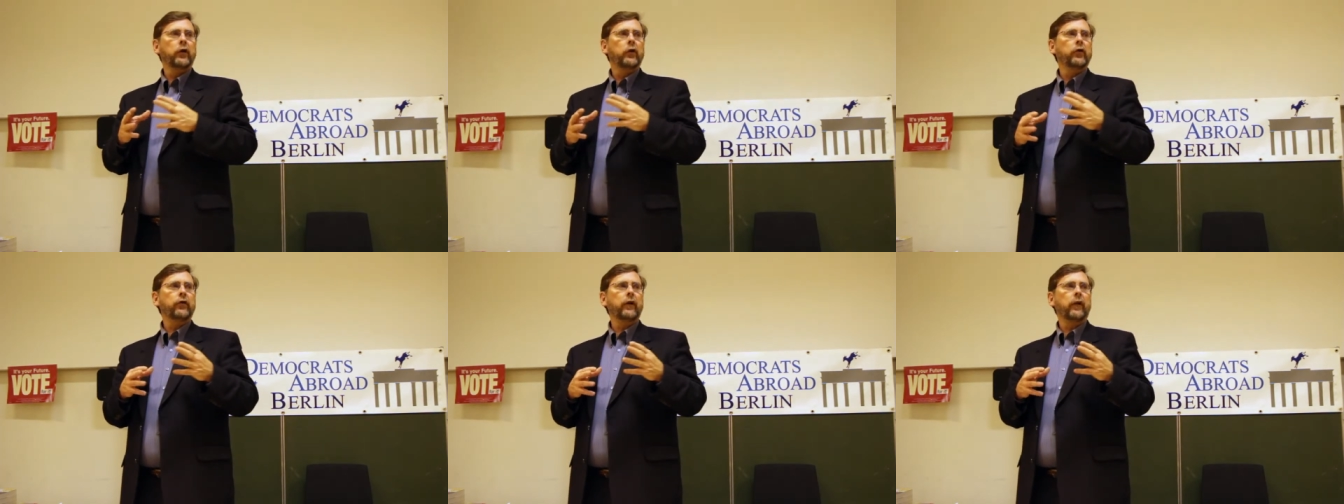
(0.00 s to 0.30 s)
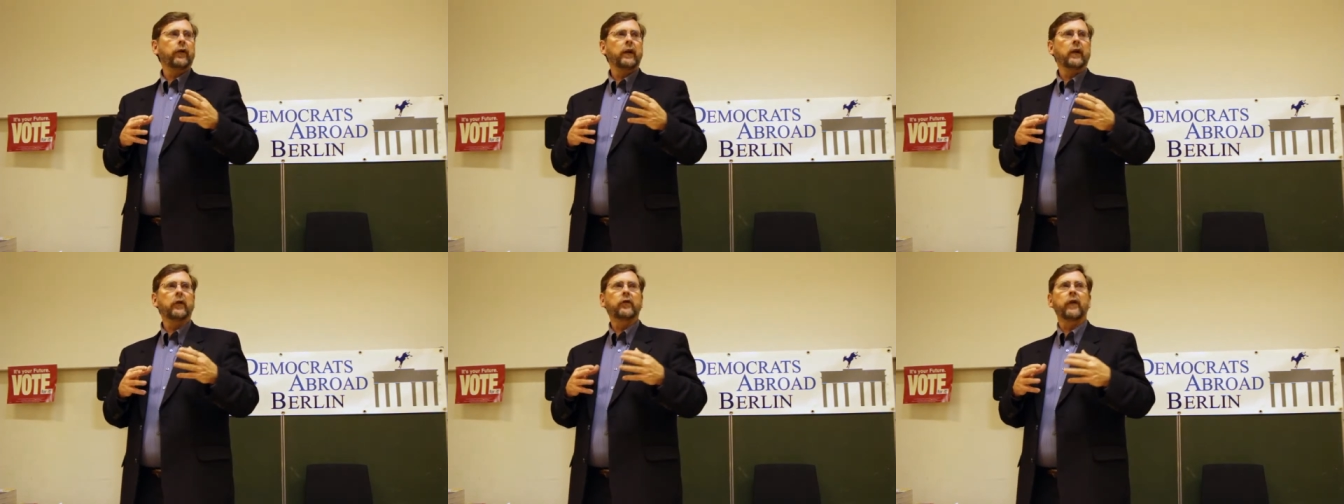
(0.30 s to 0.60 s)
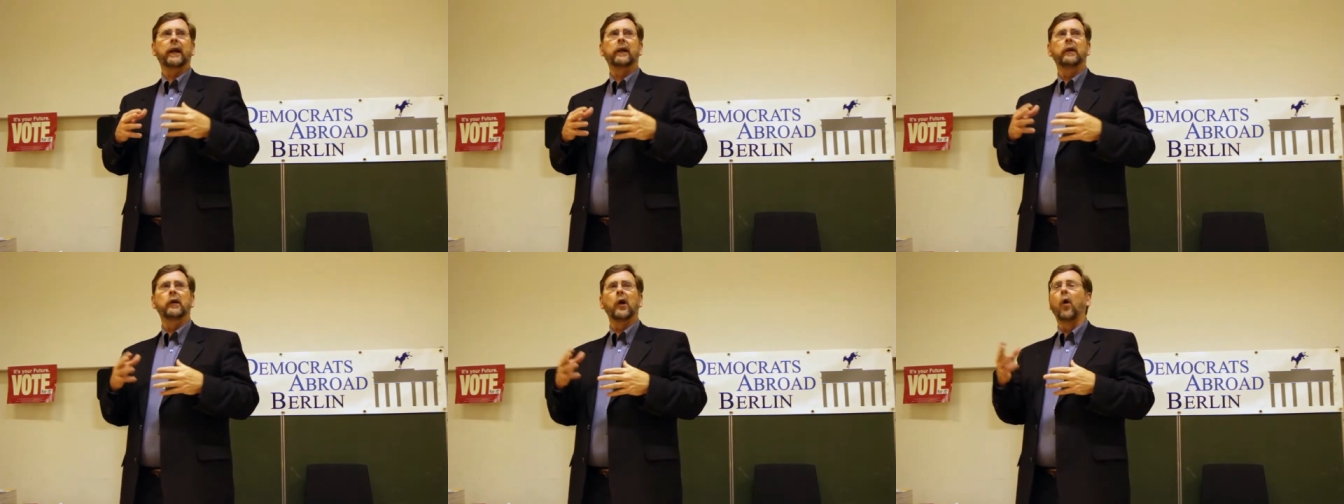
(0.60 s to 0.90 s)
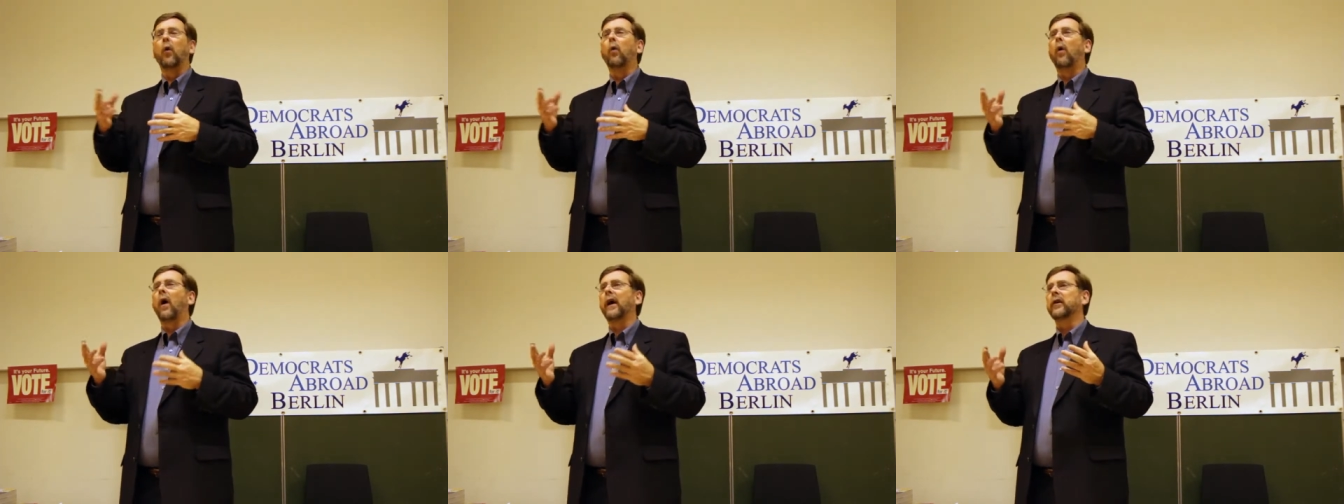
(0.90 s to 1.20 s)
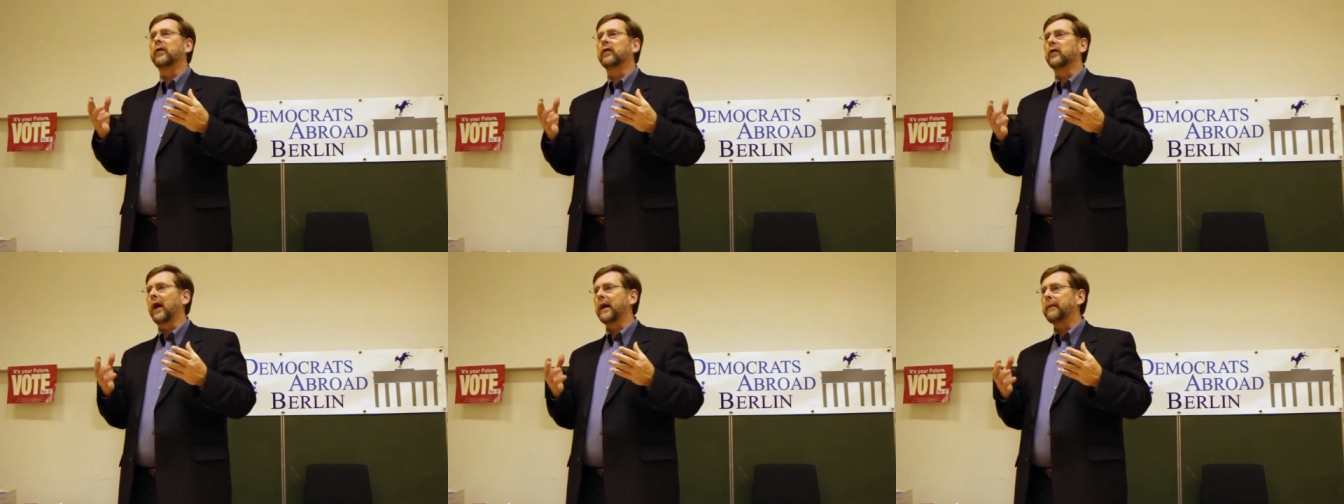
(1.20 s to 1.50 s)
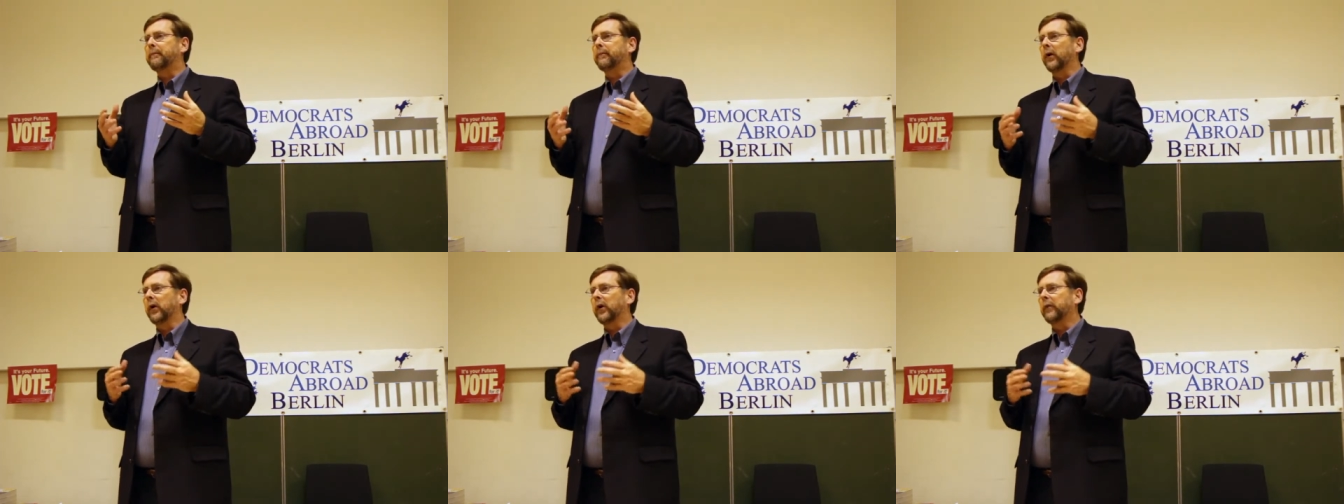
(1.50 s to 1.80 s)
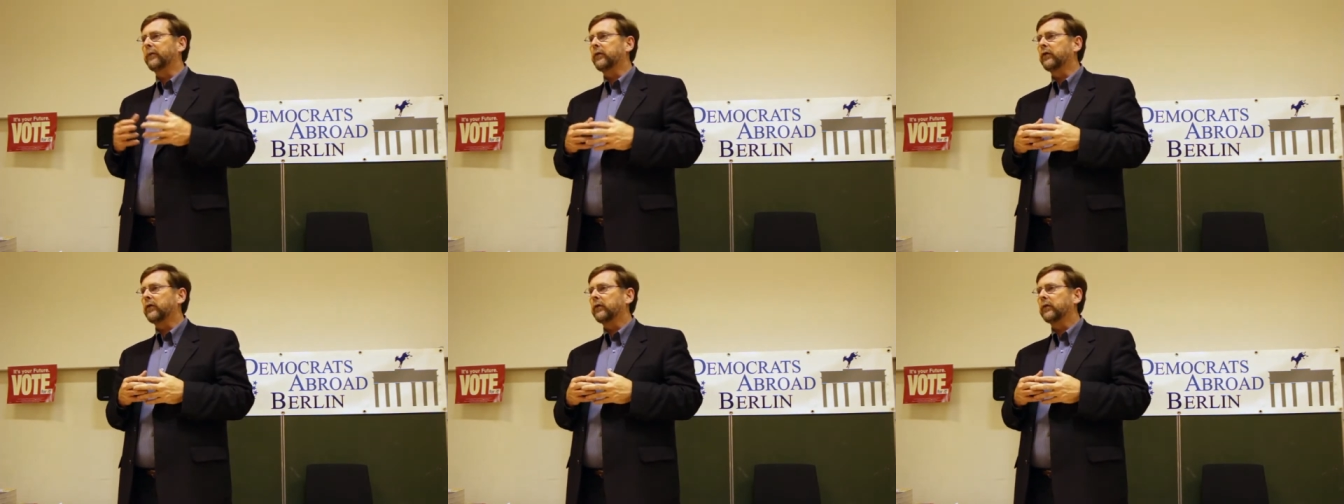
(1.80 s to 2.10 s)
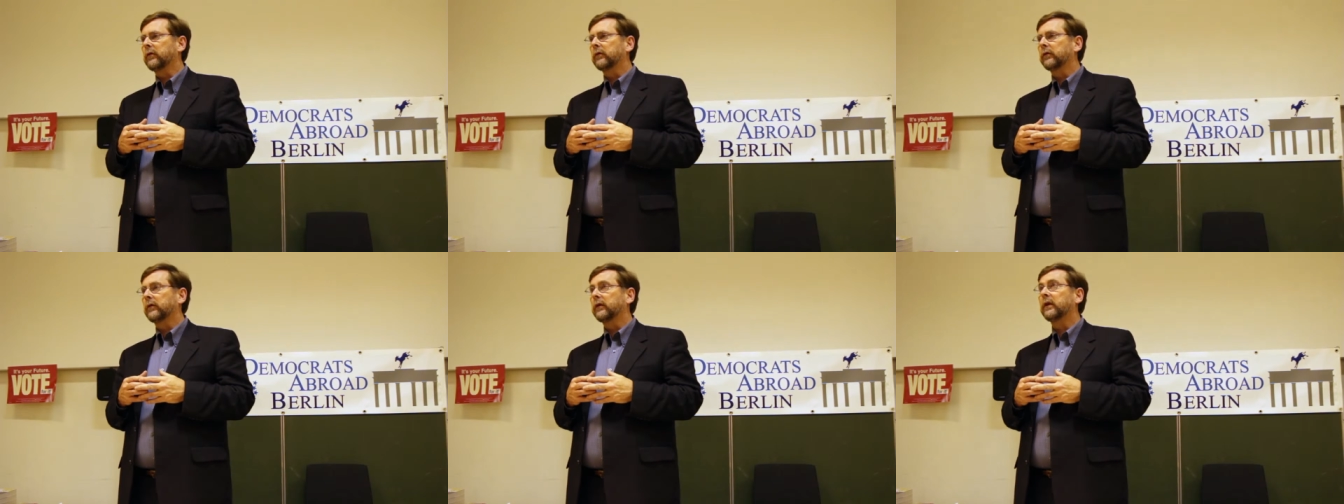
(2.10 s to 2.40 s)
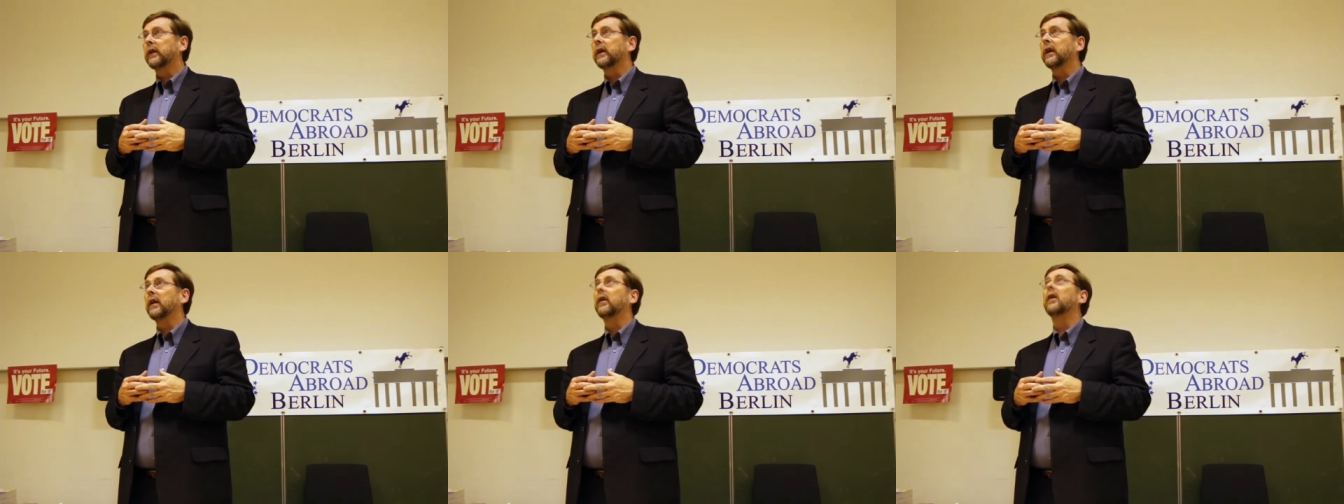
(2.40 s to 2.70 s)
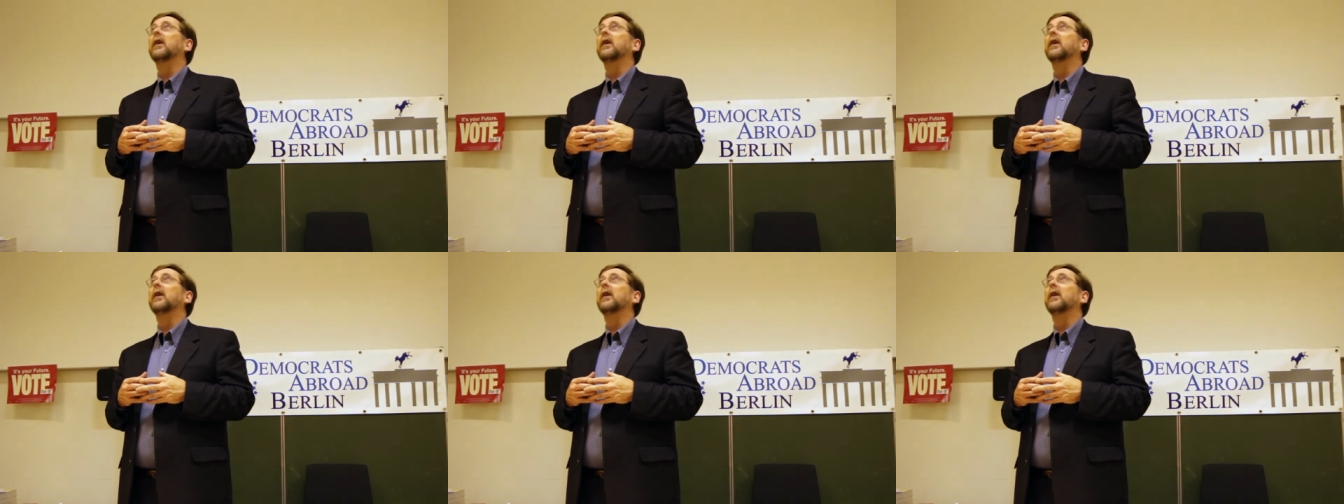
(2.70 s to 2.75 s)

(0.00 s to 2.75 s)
using things like low wattage light bulbs. And,